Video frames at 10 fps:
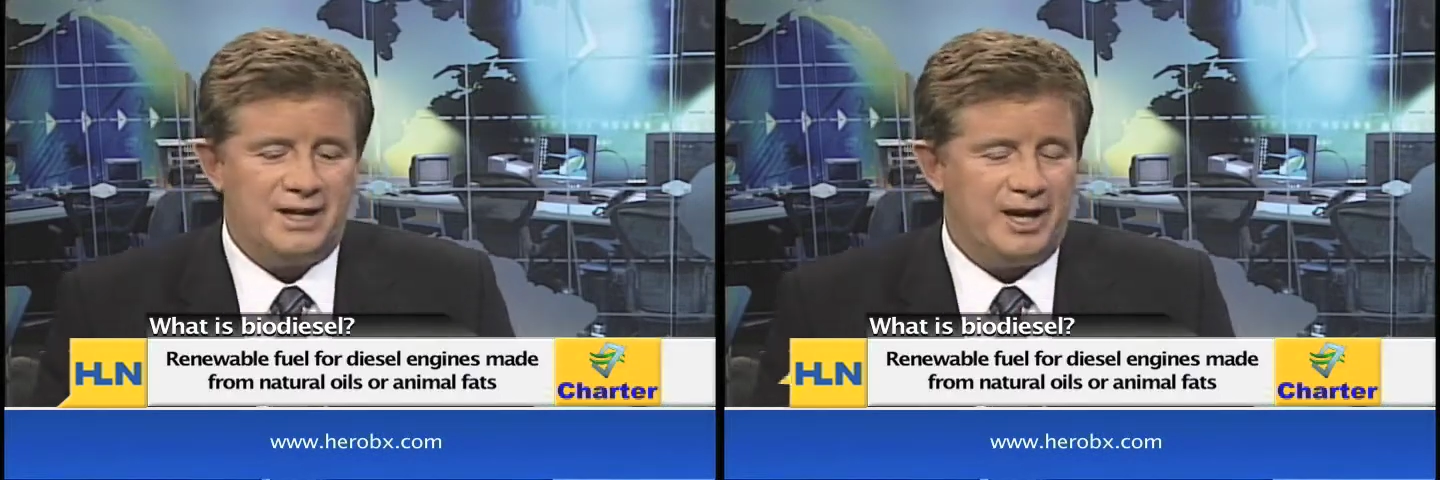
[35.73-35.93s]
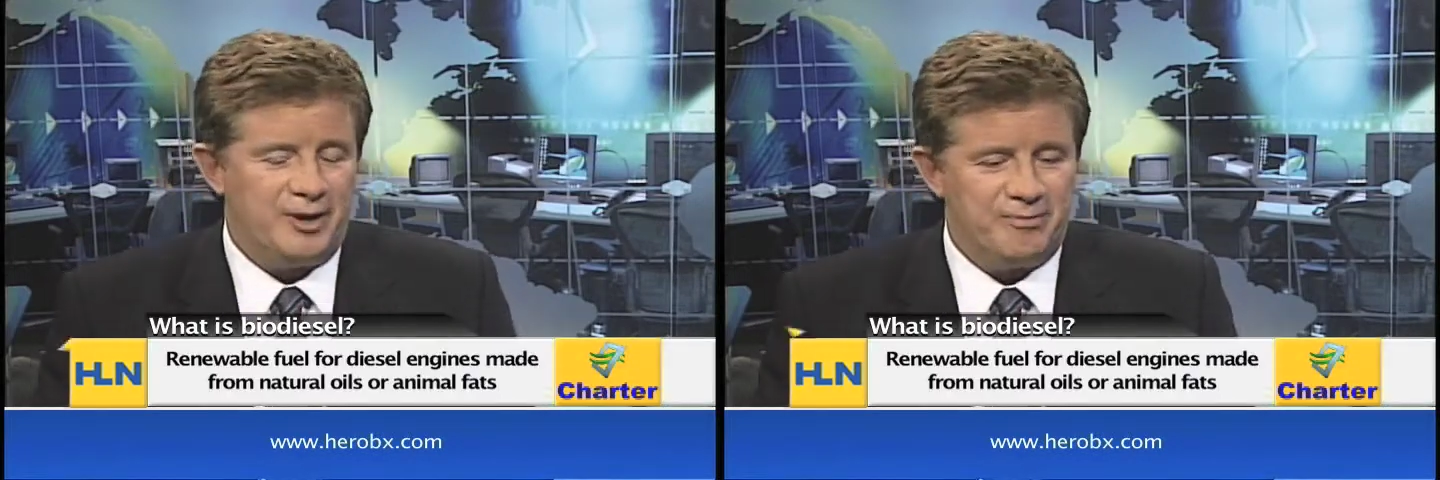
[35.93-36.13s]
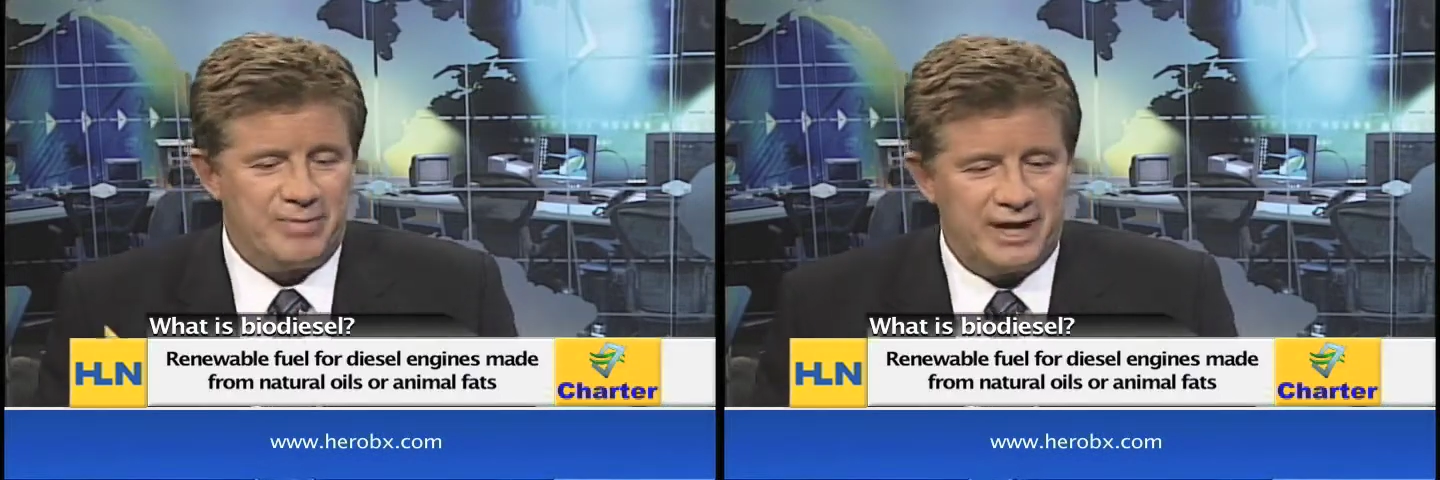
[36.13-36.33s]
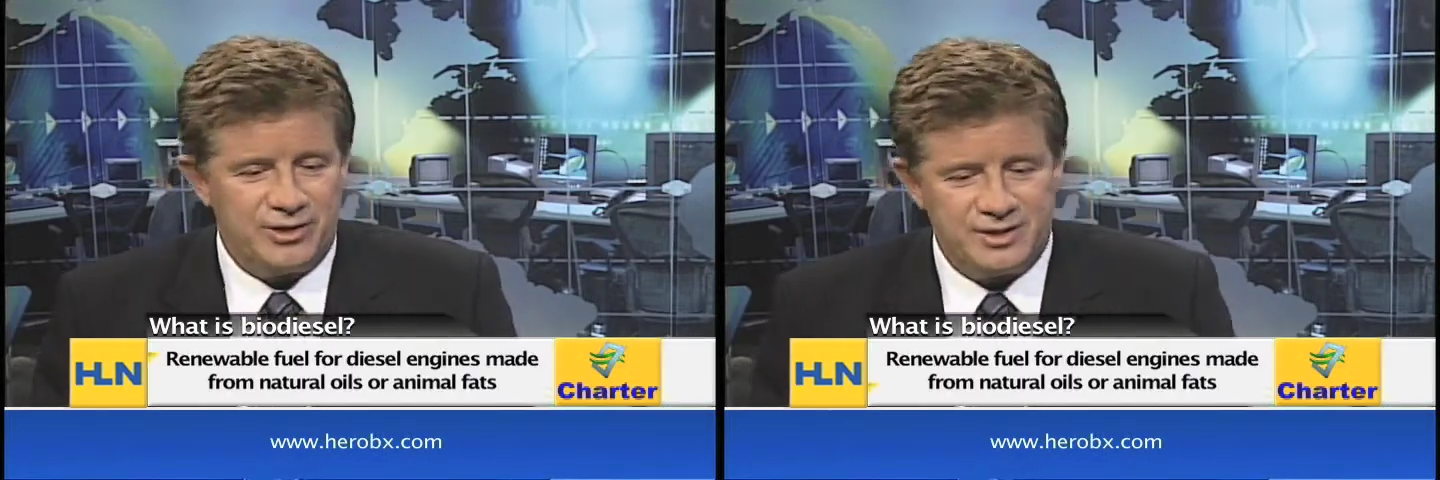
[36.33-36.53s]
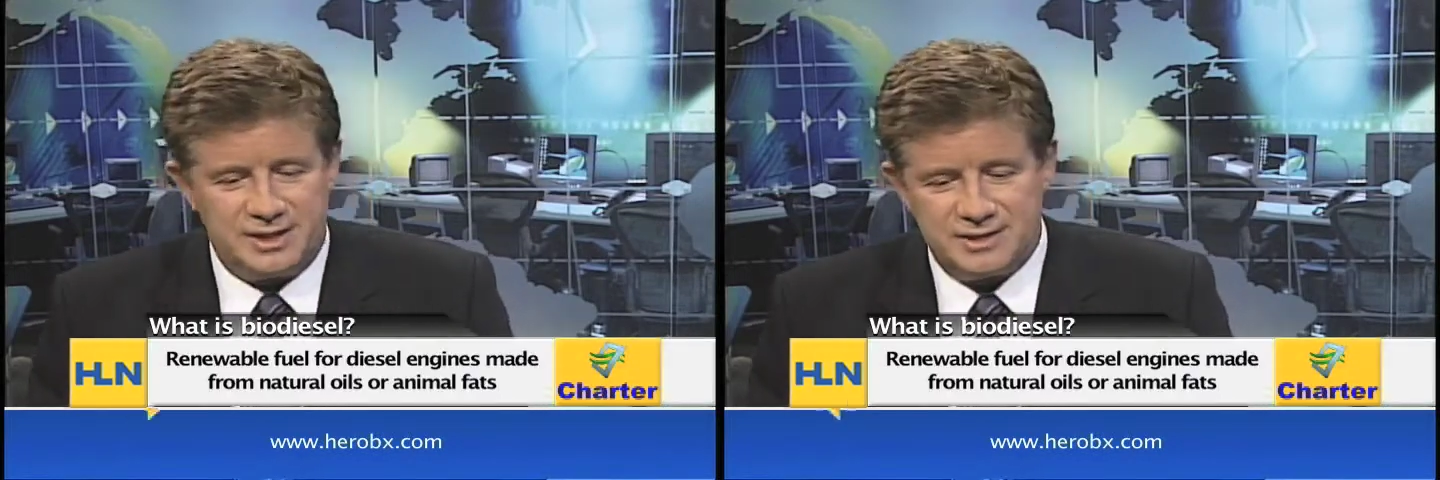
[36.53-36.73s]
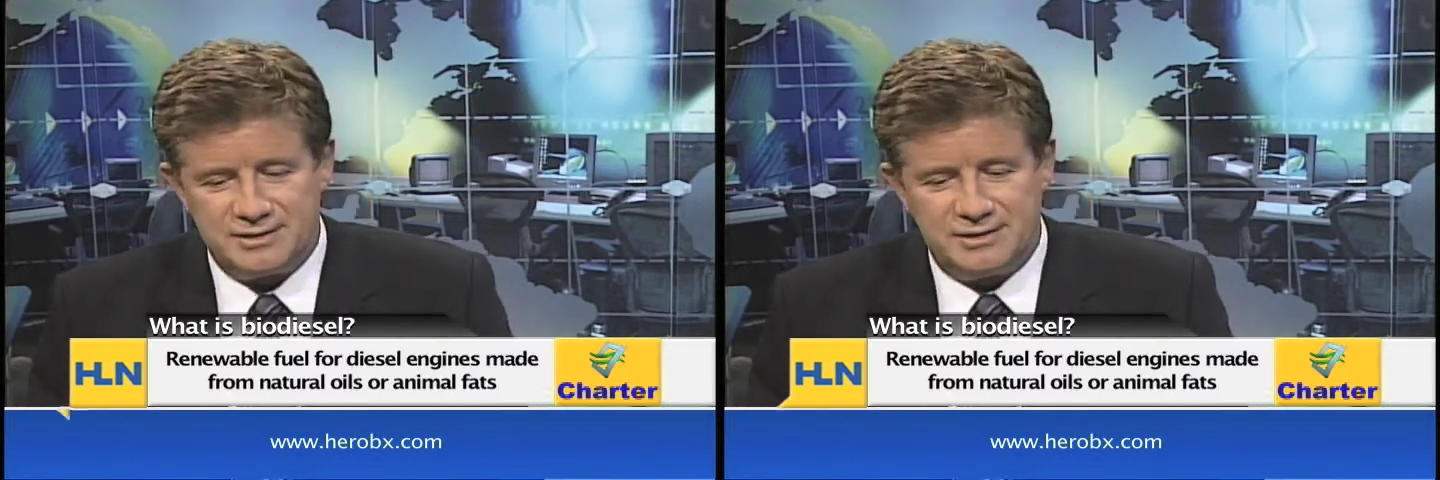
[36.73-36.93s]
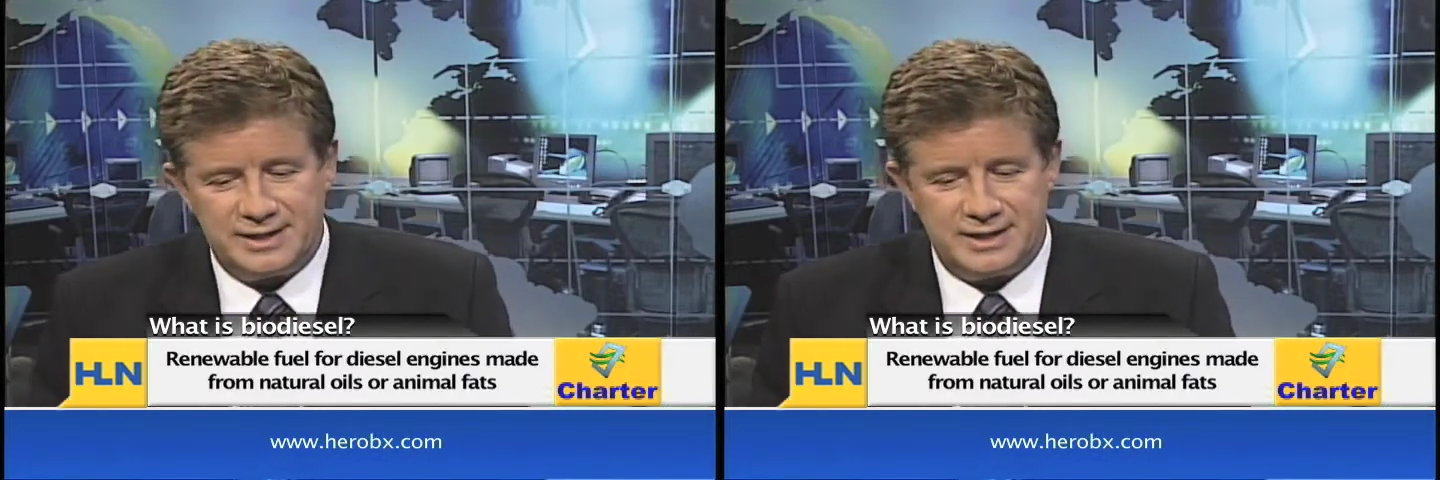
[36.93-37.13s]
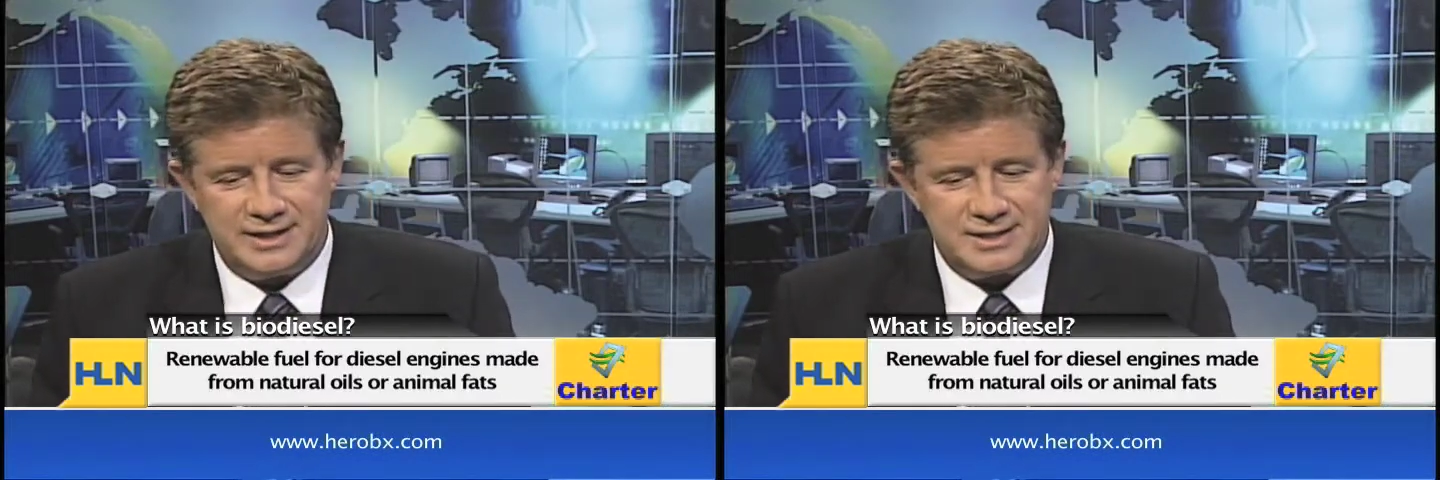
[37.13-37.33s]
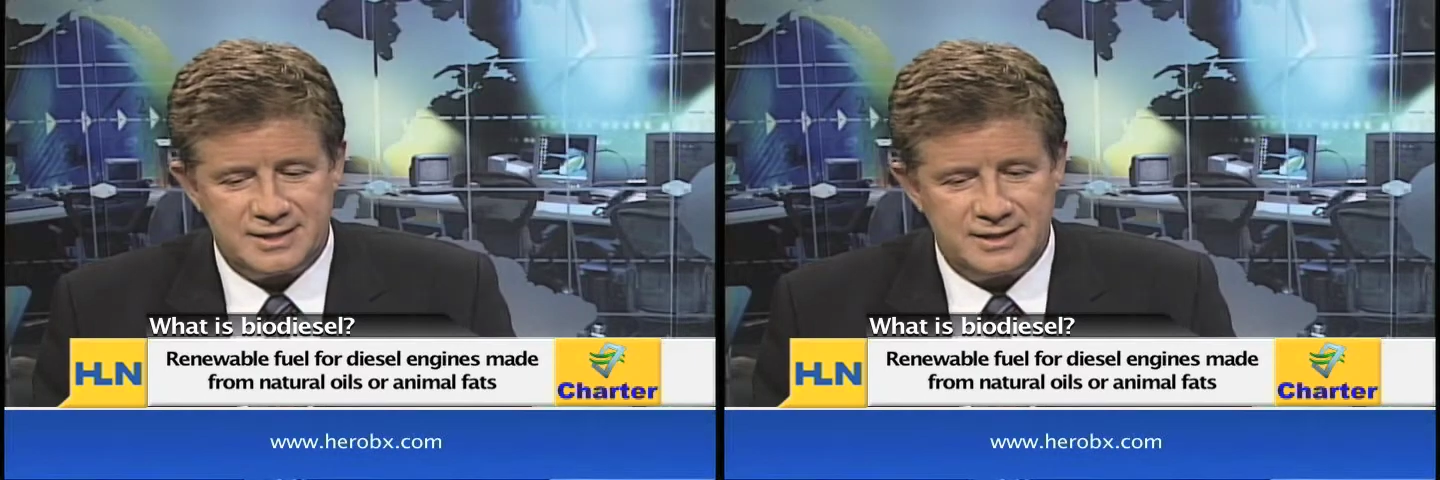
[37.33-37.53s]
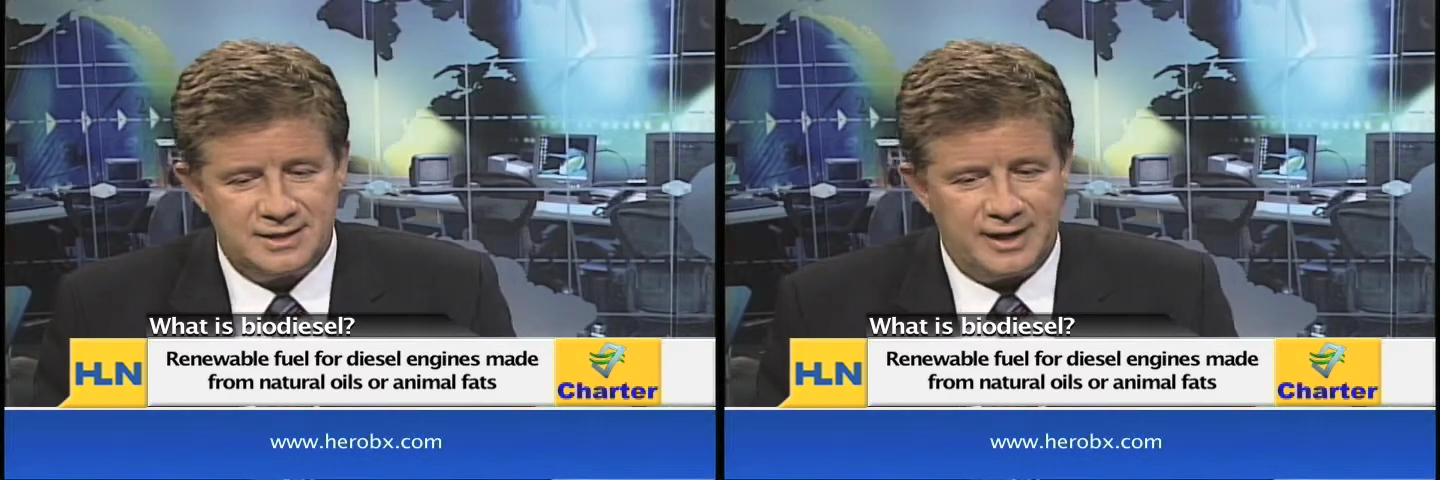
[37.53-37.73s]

um, biodiesel is